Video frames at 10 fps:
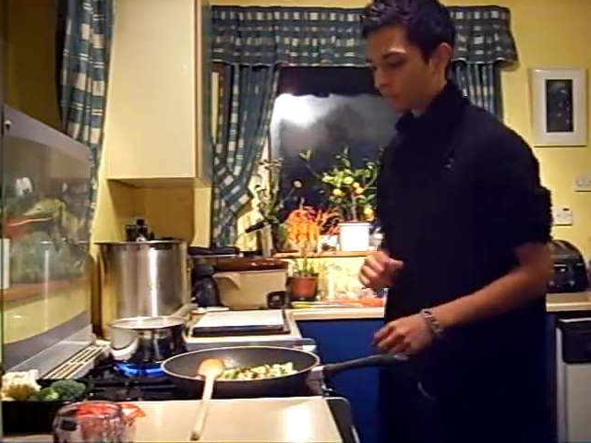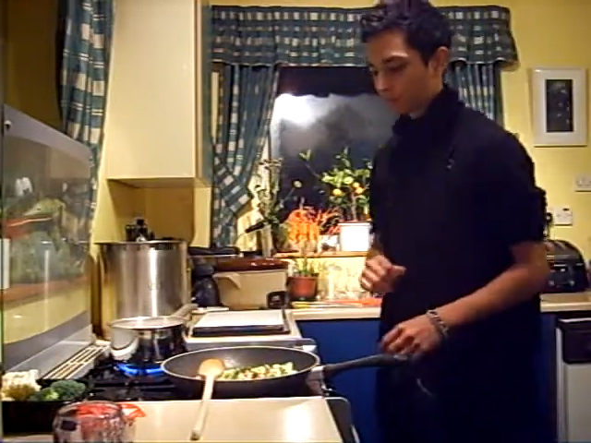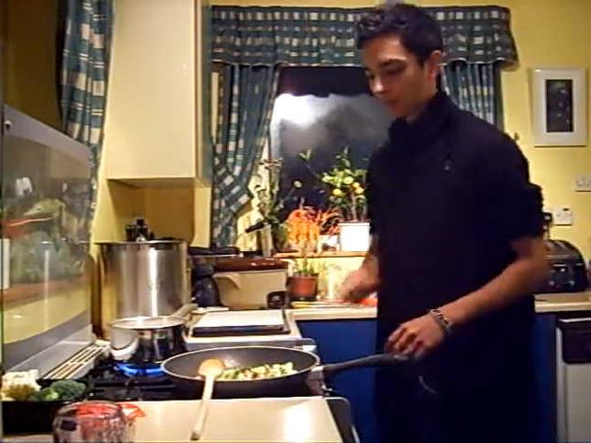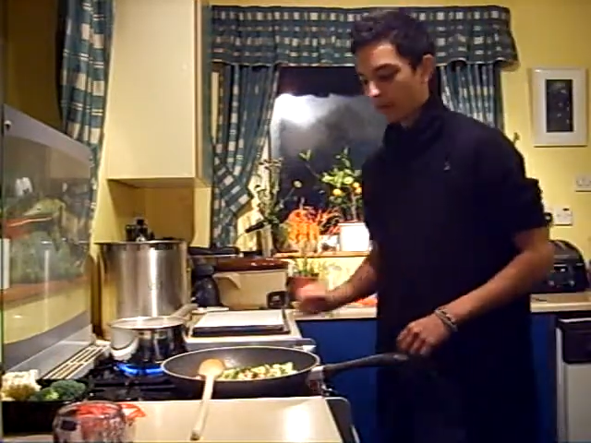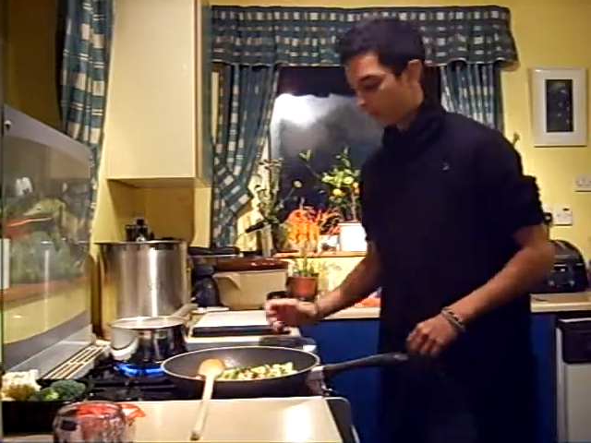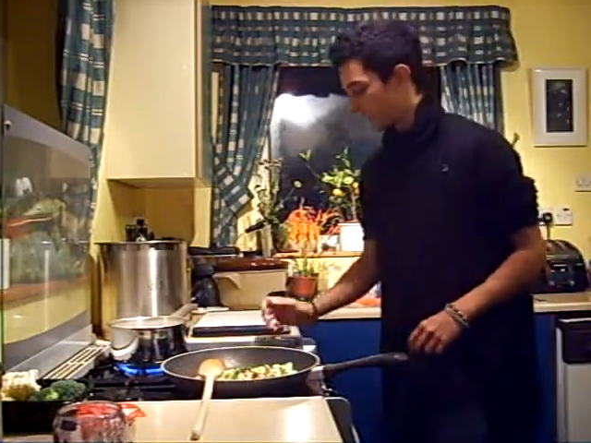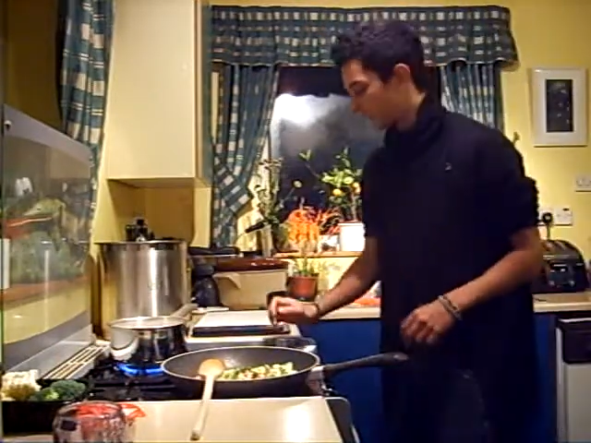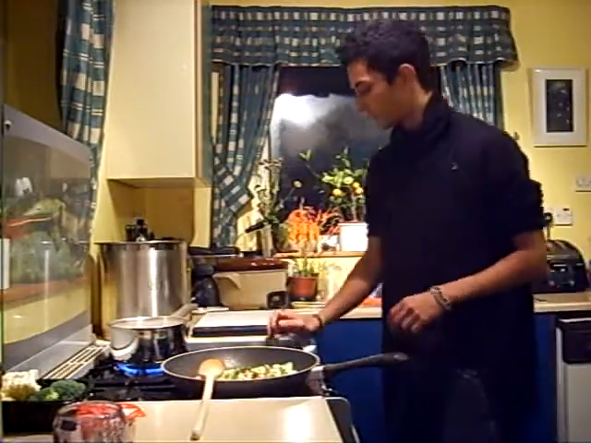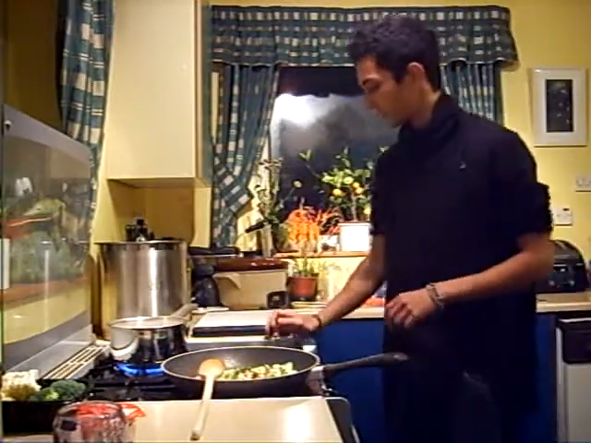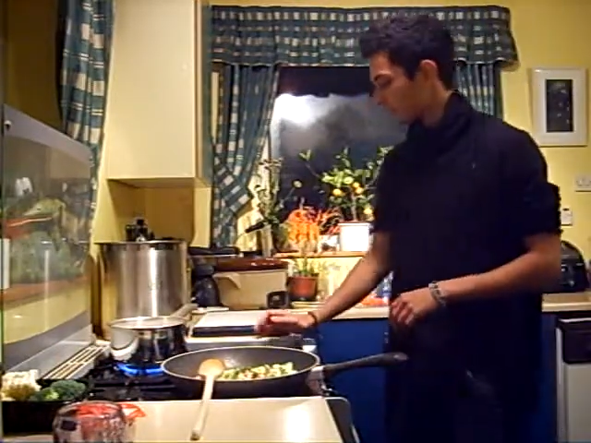also get a nice
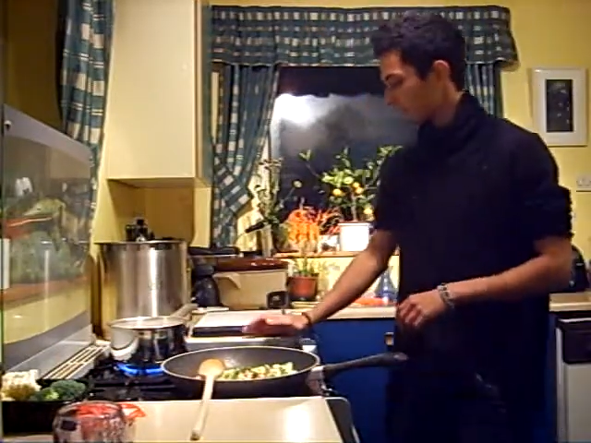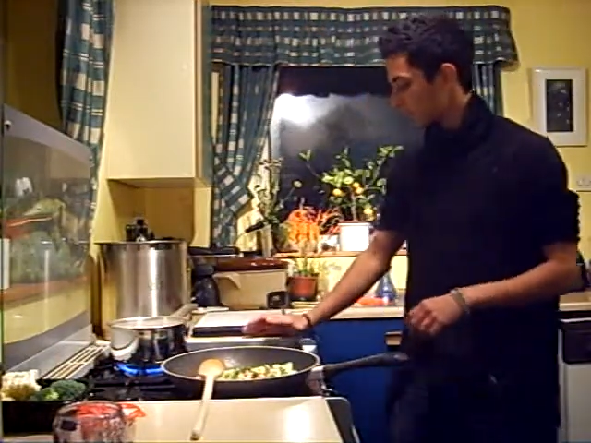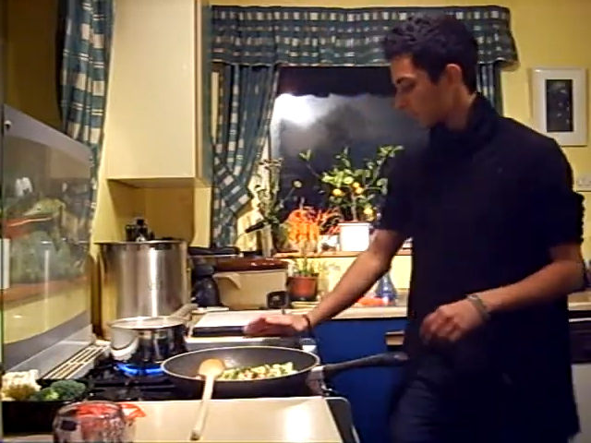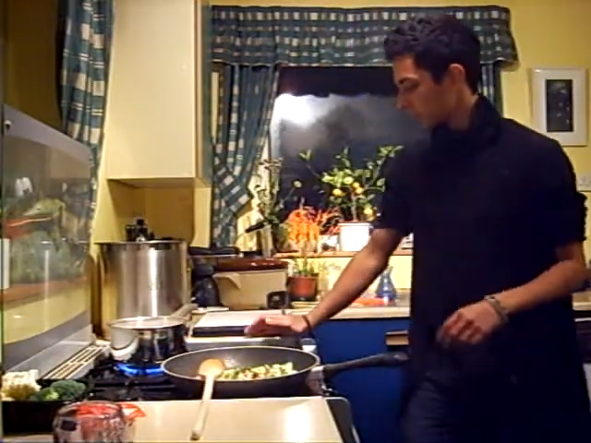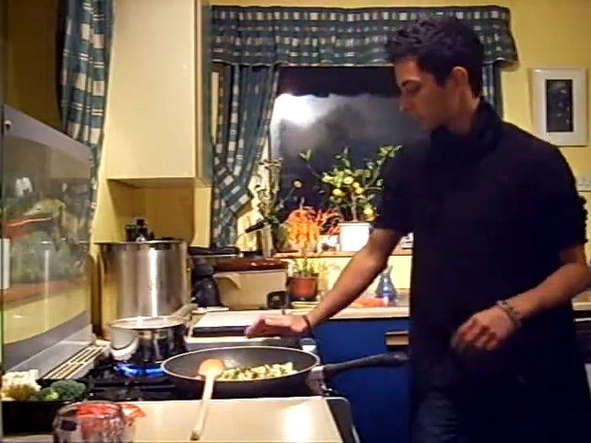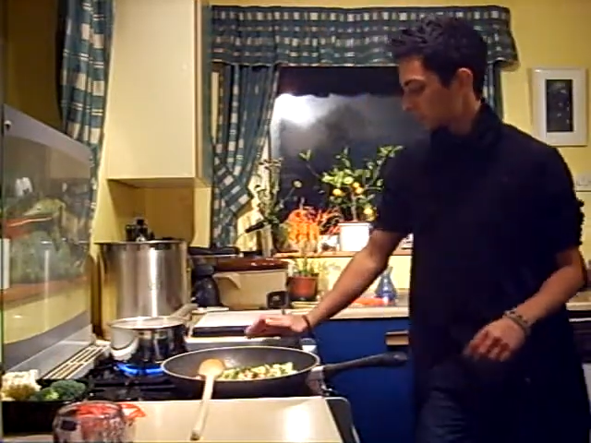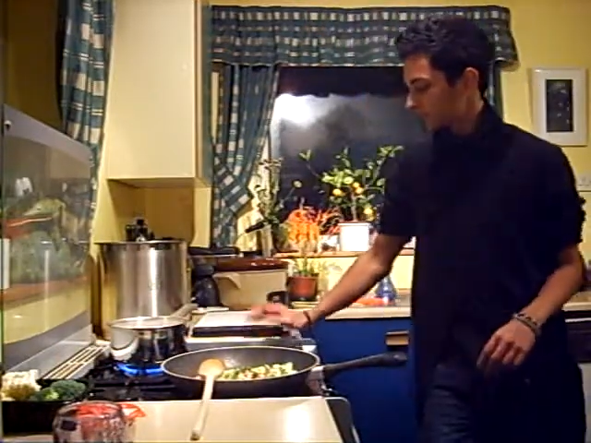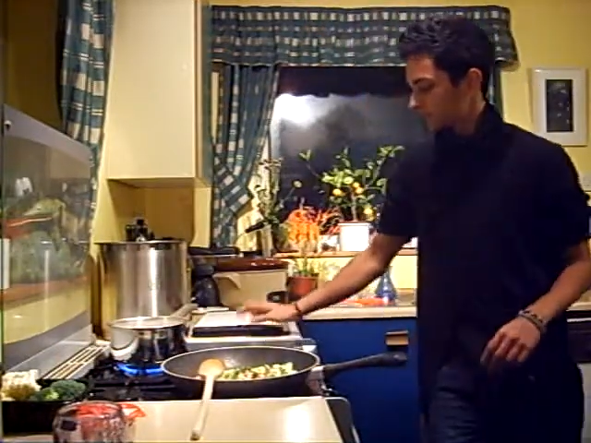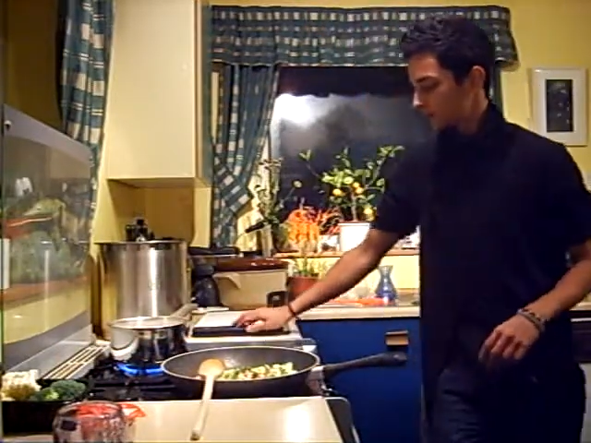creamy sauce.